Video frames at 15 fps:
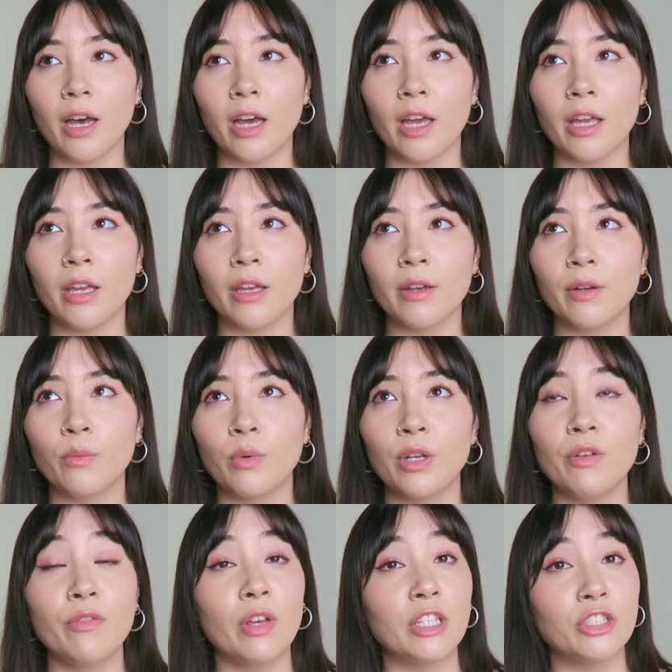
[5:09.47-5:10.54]
I would
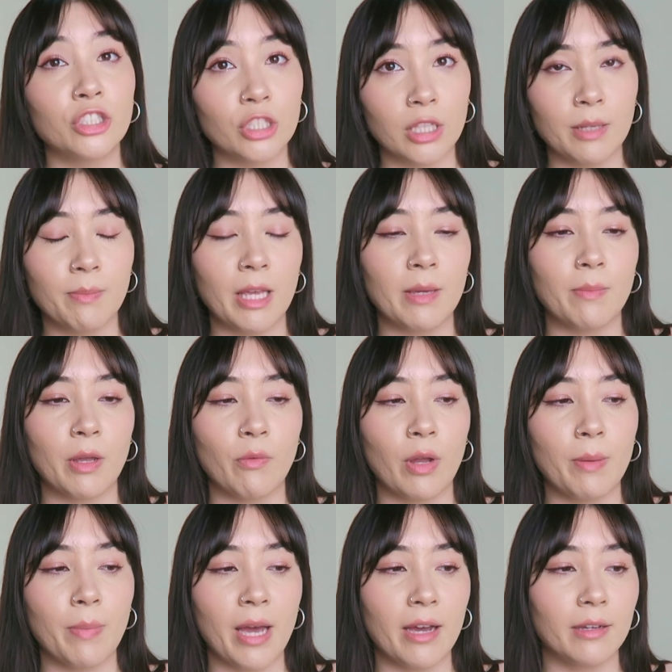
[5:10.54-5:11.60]
eventually make my
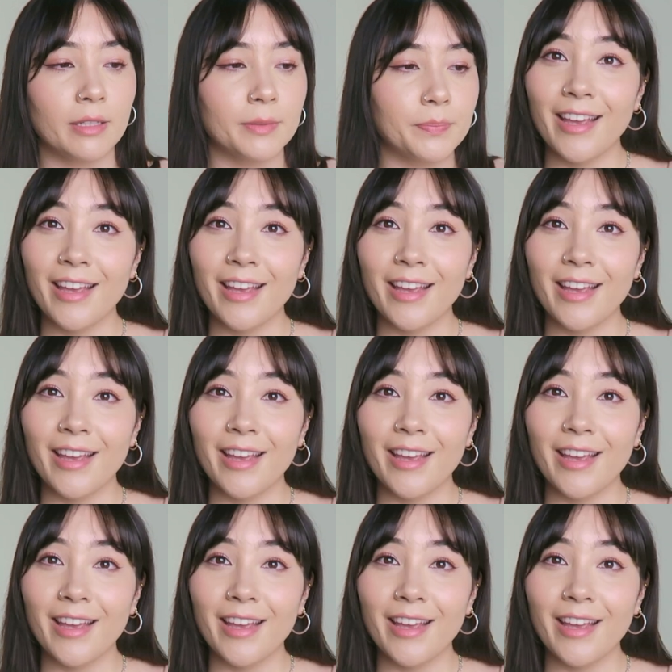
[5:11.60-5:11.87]
way back.